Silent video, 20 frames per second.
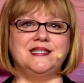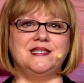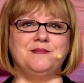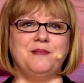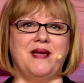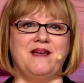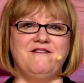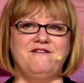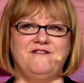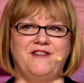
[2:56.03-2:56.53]

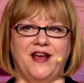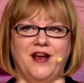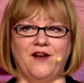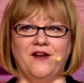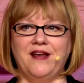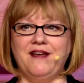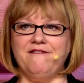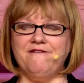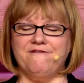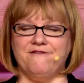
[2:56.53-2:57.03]
my
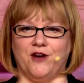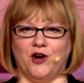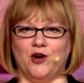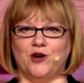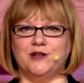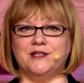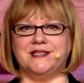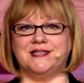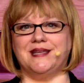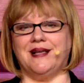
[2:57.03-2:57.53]
very
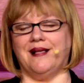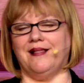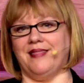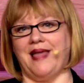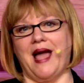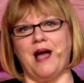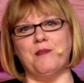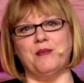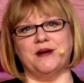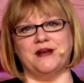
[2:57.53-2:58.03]
first
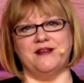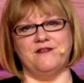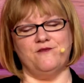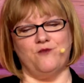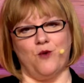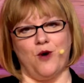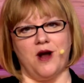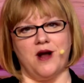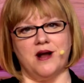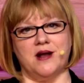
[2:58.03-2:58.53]
collaborative
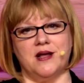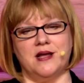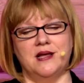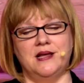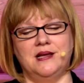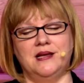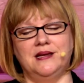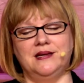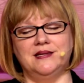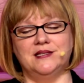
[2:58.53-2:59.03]
work.
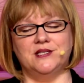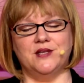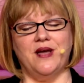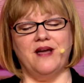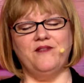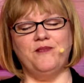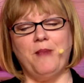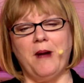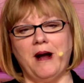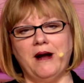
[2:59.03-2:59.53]
So
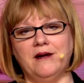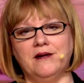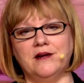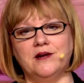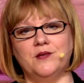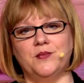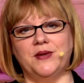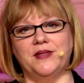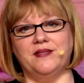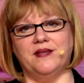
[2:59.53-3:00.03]
I've
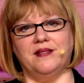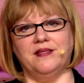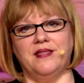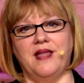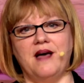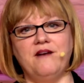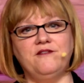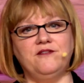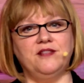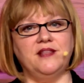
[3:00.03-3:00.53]
partnered with a
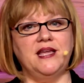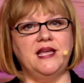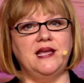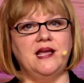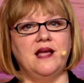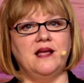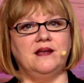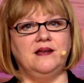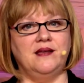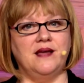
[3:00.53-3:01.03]

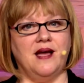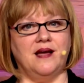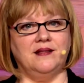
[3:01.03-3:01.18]
lovely young